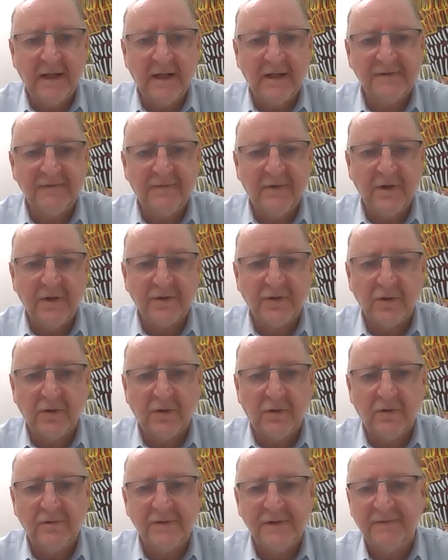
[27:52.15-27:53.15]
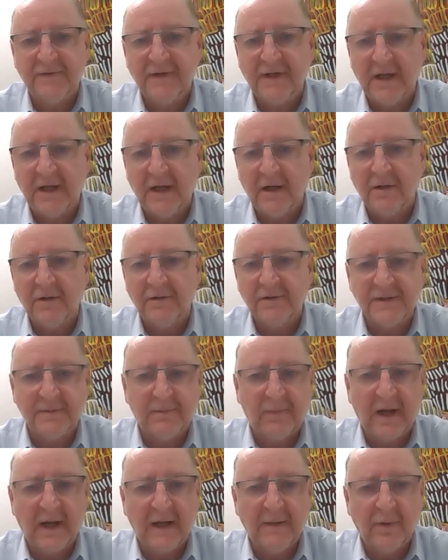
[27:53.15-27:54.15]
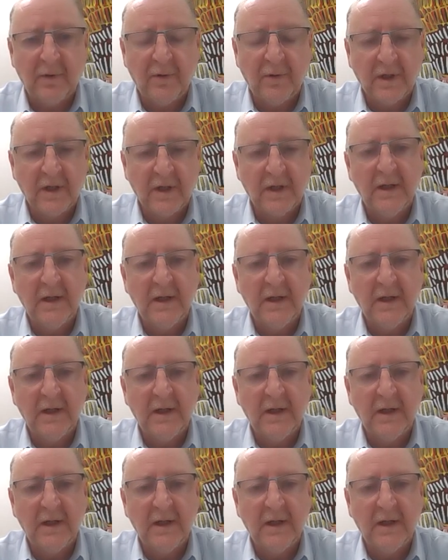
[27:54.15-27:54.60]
It's virtuals, videos, playbook.